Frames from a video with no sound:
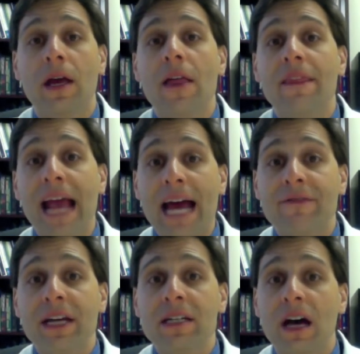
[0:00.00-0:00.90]
The
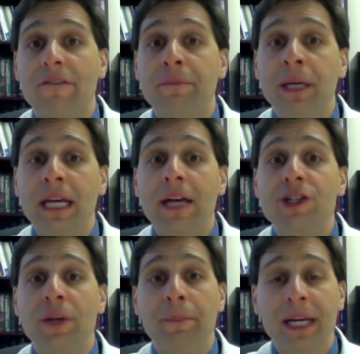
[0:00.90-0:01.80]
advent of
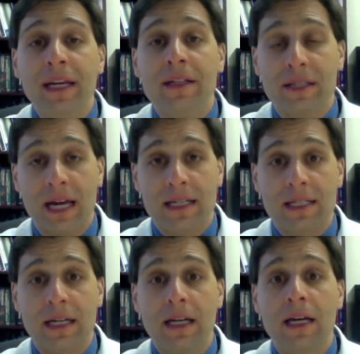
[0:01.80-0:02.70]
pH impedance
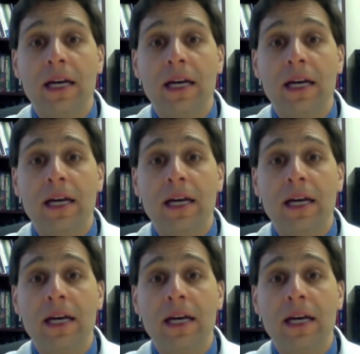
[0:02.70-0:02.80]
testing